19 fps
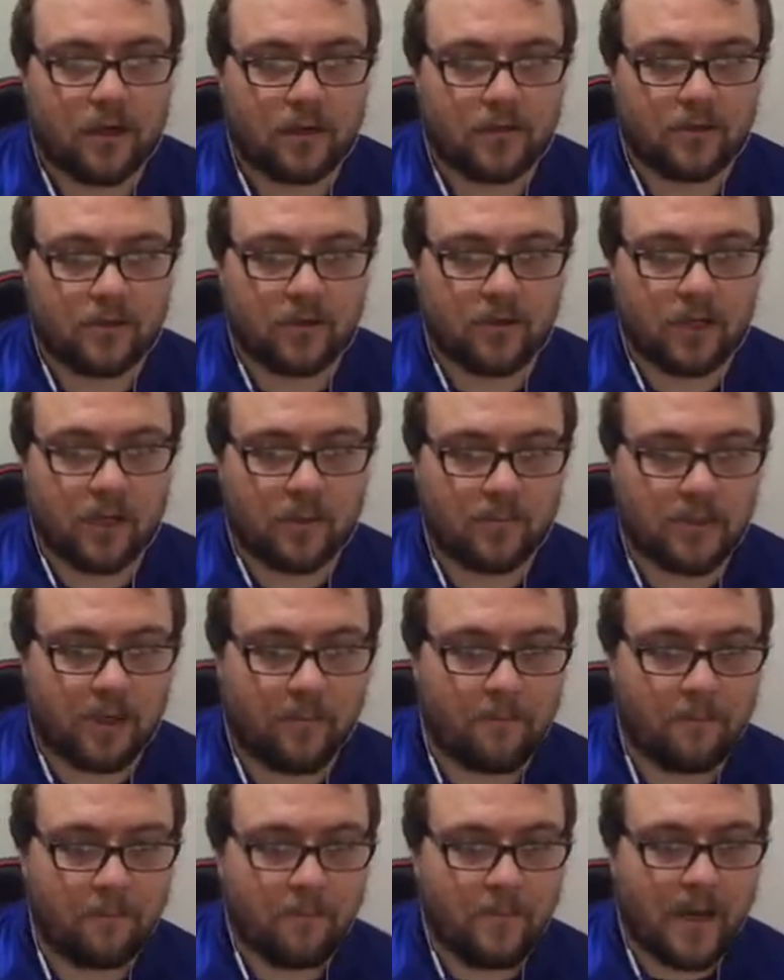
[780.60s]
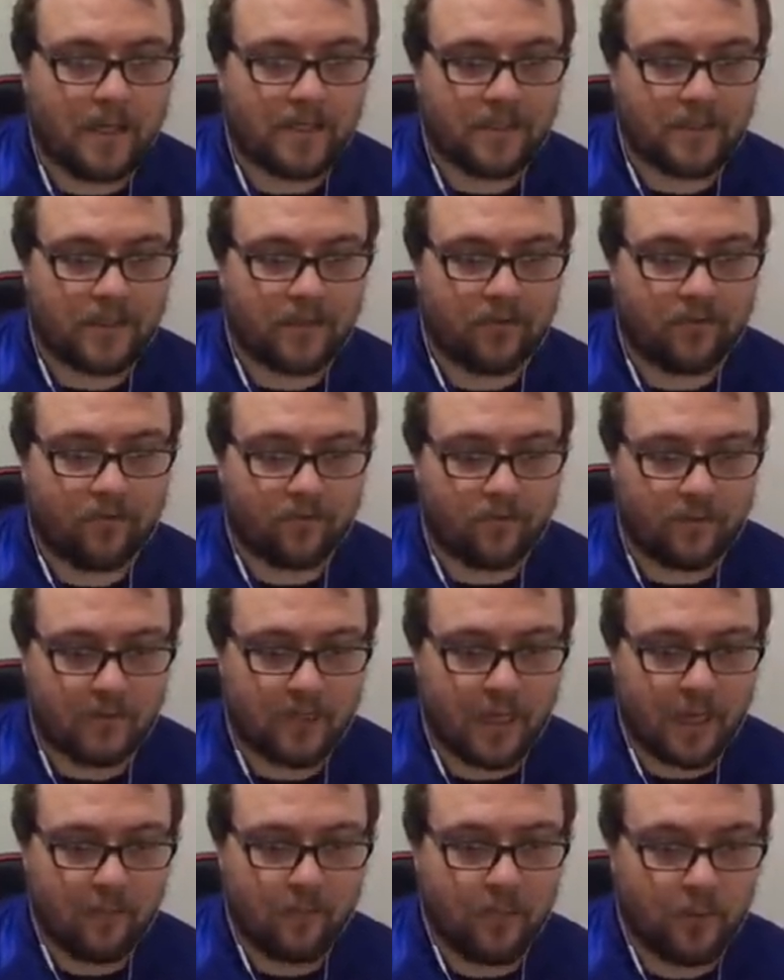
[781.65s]
Garcon comes up massive,
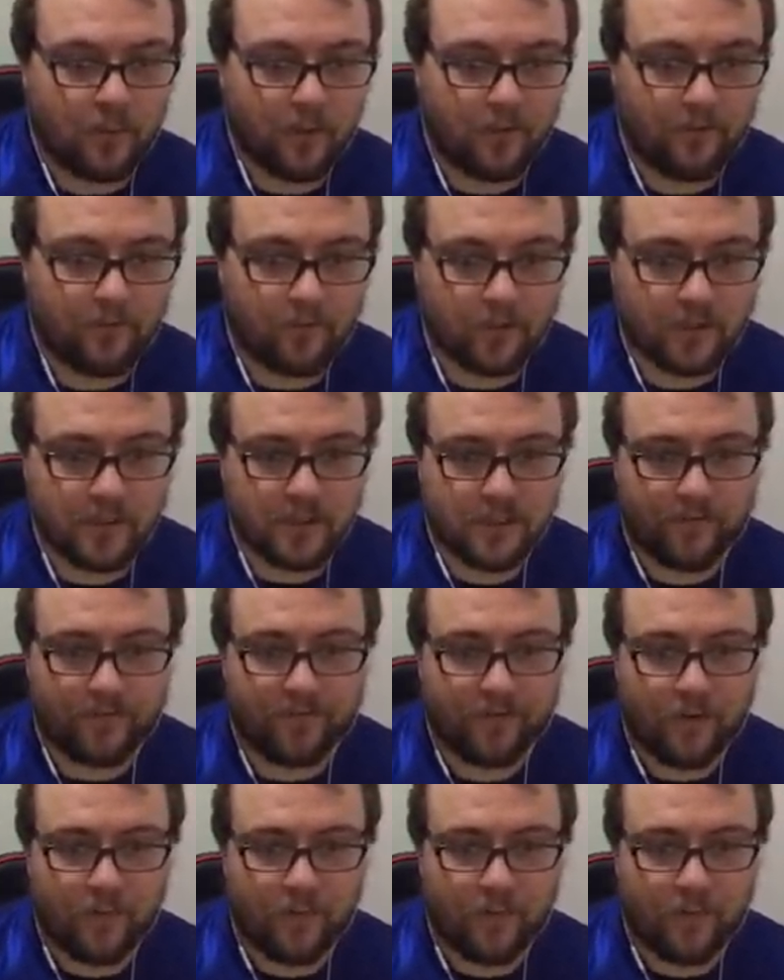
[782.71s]
and Bullitt forces a